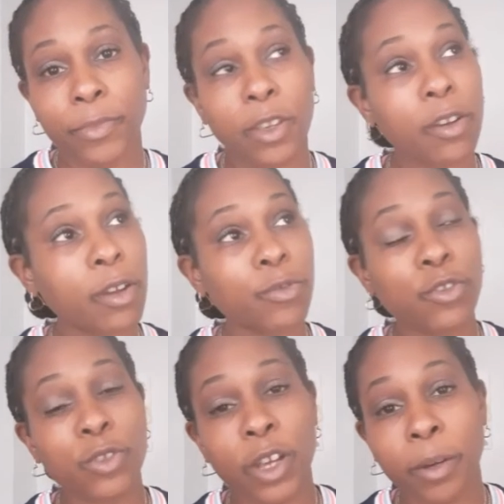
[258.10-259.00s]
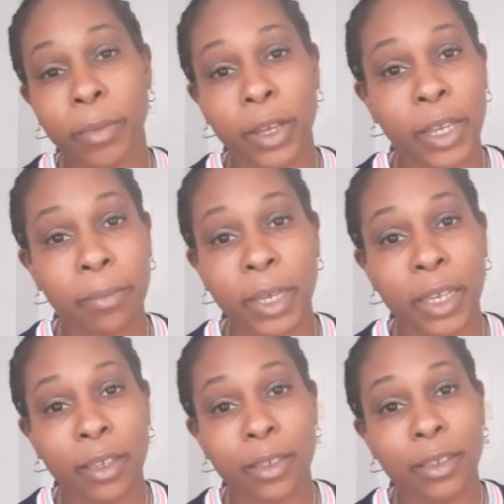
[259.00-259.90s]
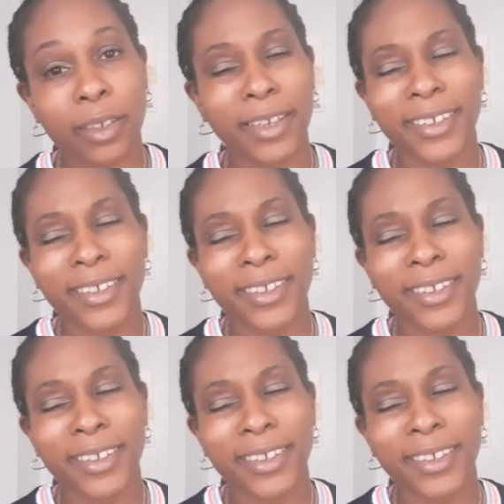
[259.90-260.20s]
Girl, what you talking about, A.Maze?